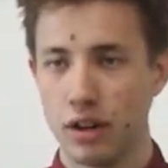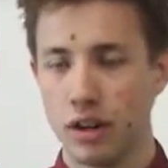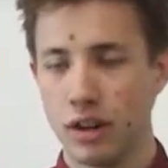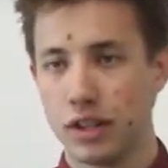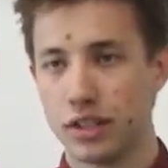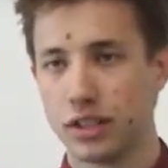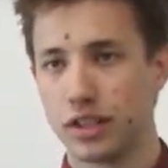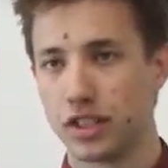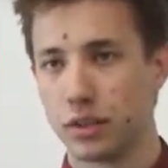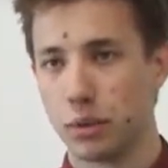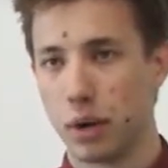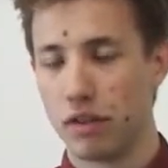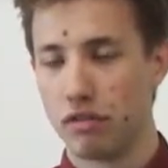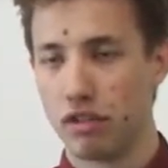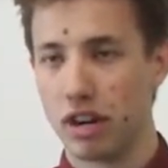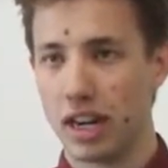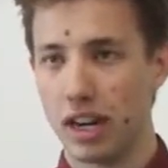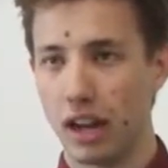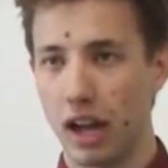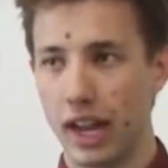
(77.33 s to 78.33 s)
So I
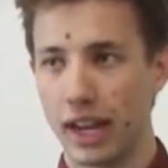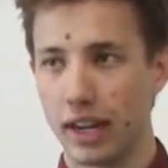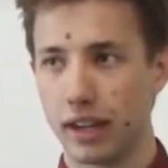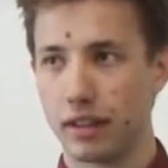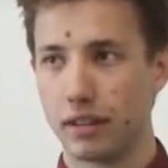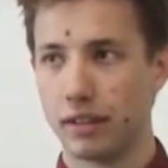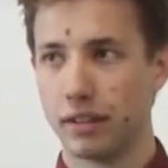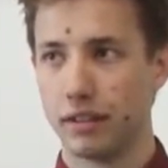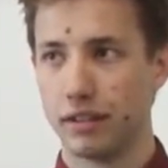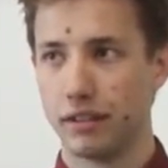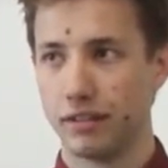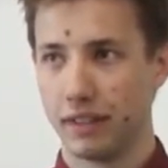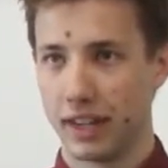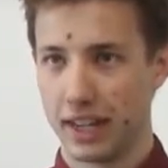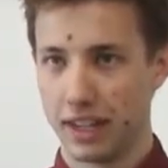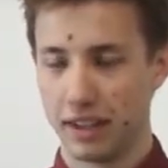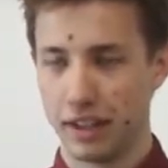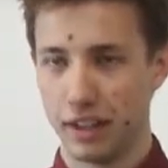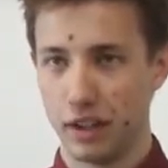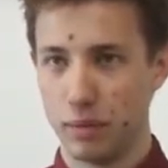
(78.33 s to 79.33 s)
really like the
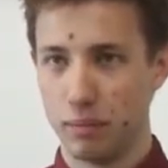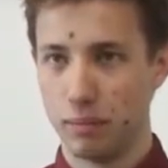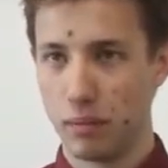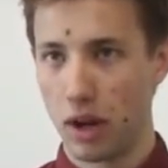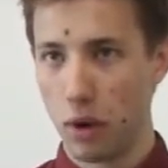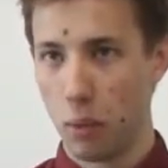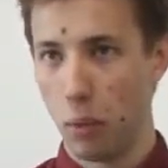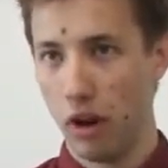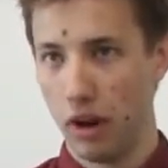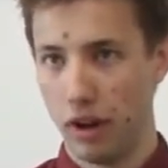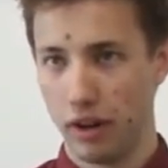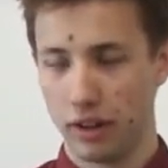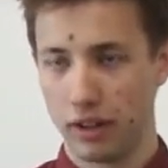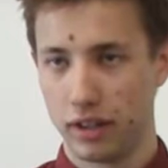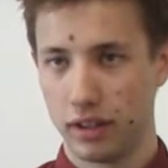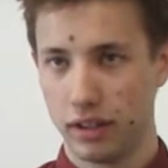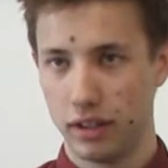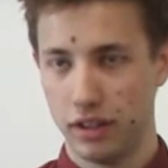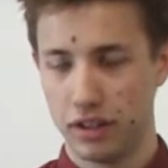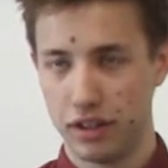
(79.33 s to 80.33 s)
fact that my work
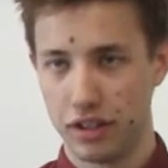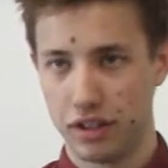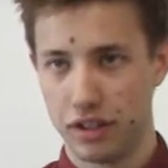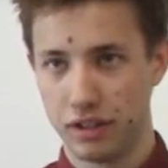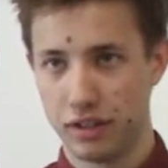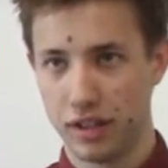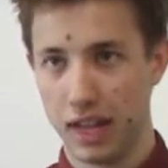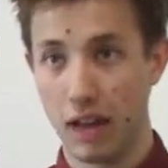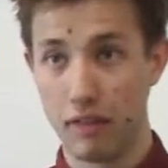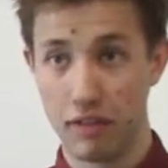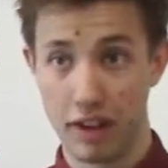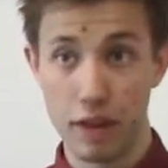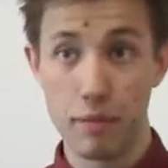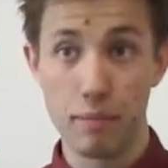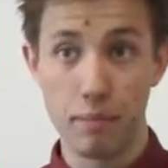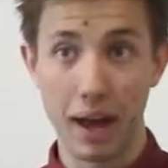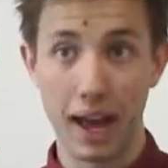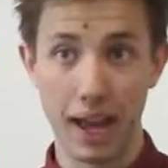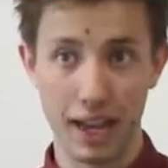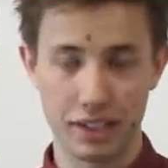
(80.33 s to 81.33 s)
could have an
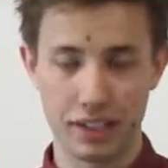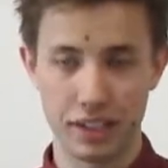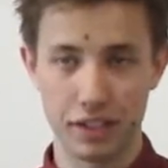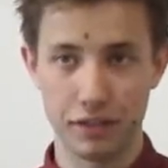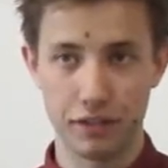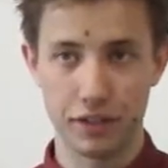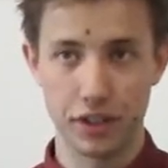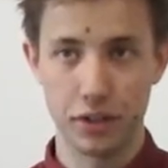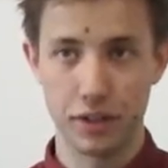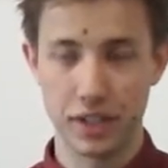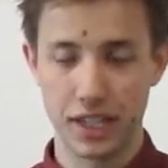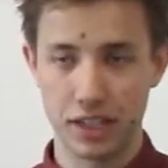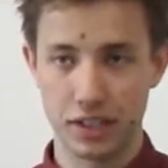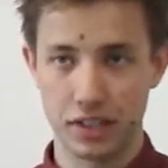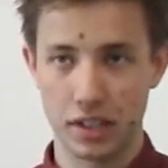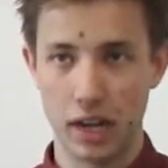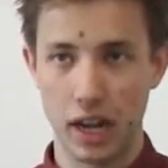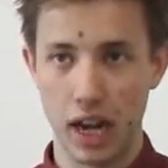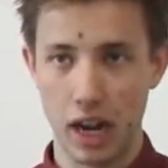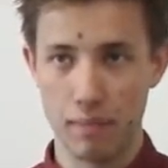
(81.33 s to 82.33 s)
impact in a few years'
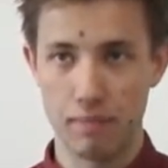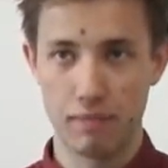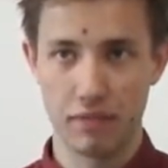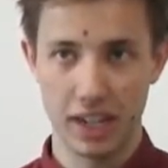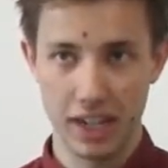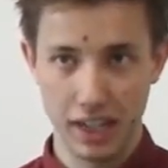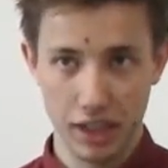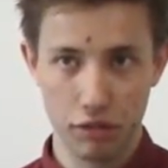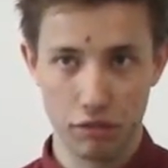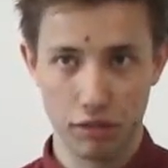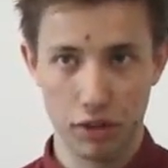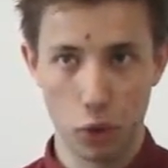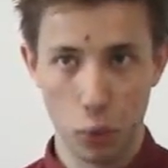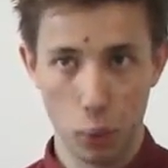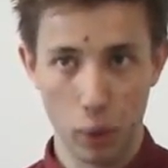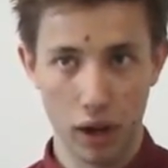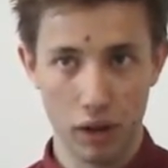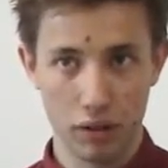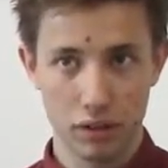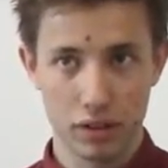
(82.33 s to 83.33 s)
time in the real
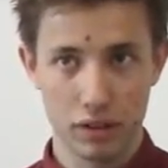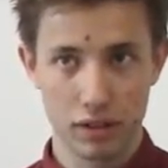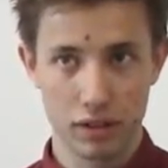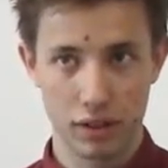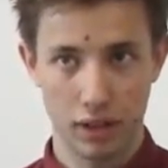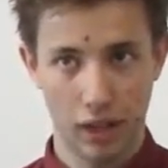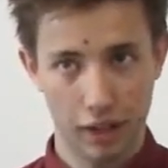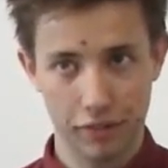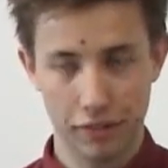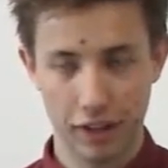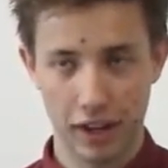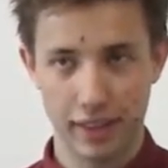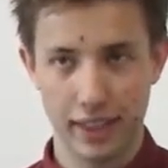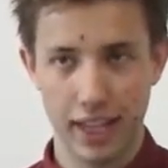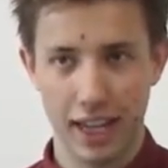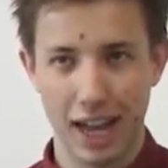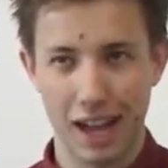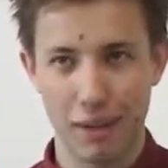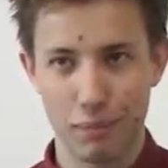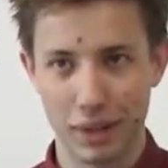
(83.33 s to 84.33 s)
world. I find
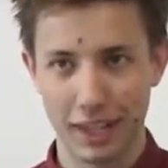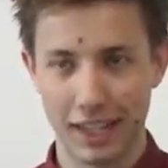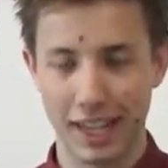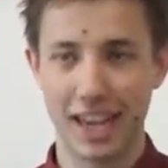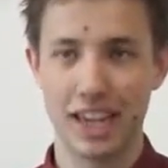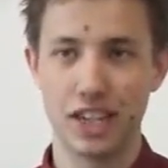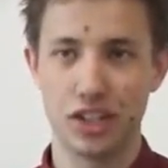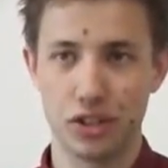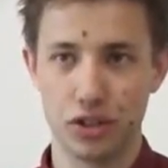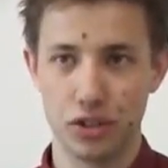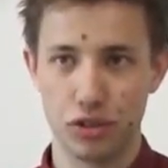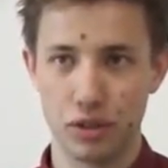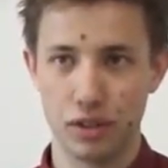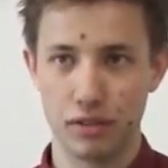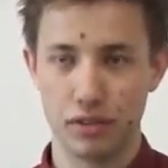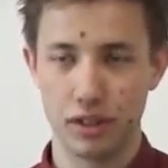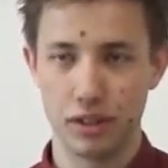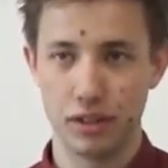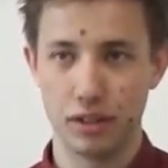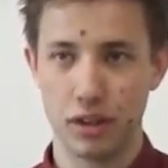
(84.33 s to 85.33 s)
that
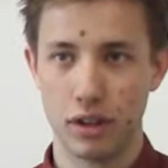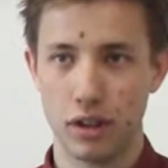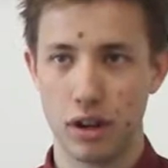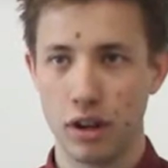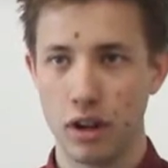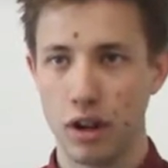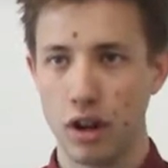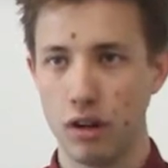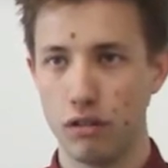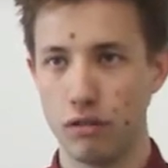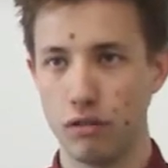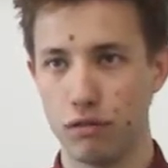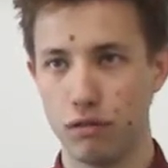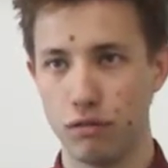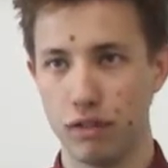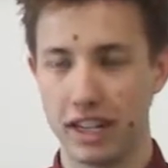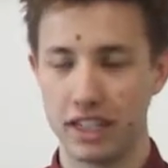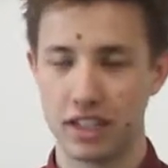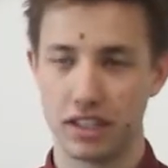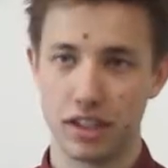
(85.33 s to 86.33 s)
application-driven
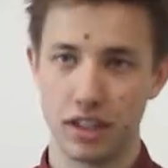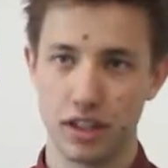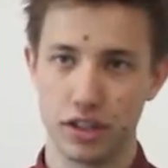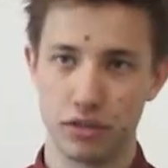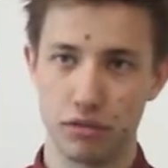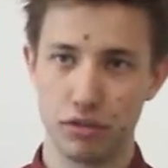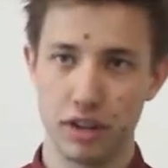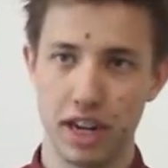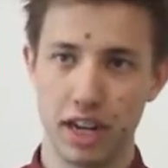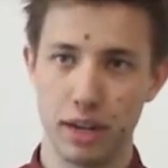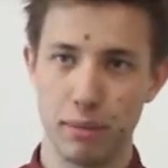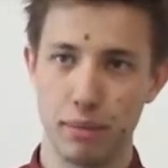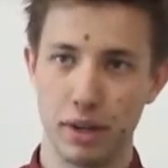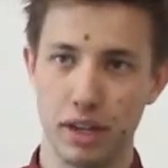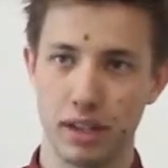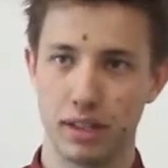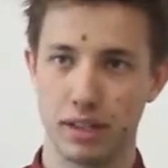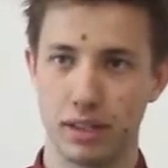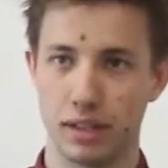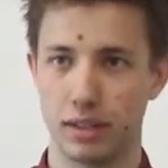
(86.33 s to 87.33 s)
research really
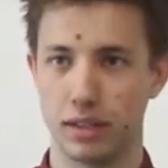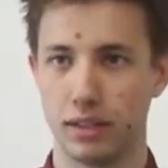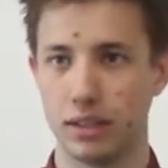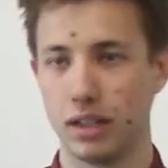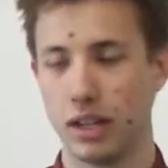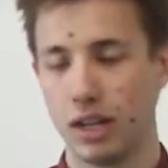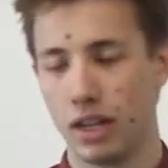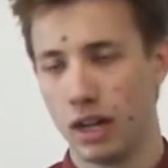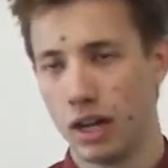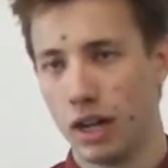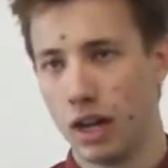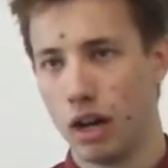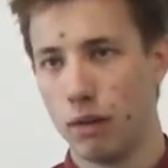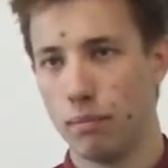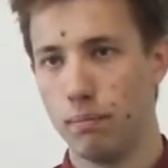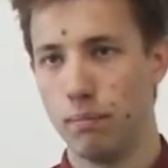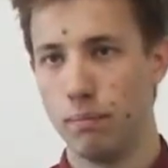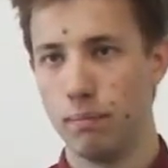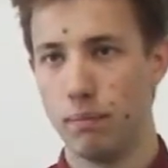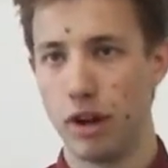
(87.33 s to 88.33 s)

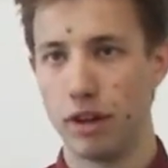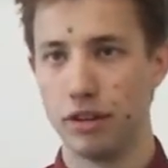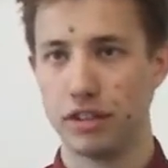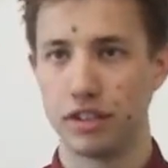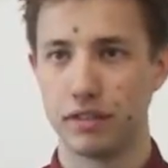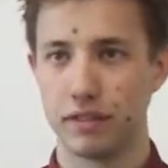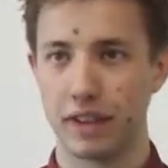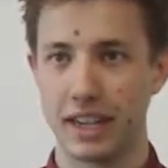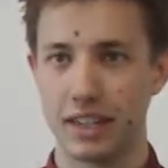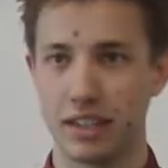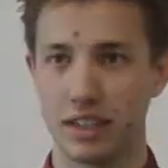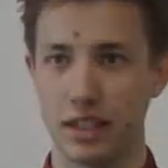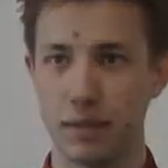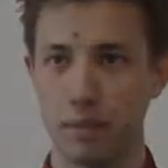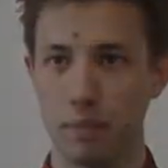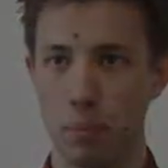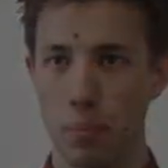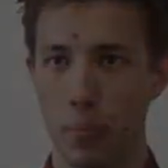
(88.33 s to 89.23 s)
motivating.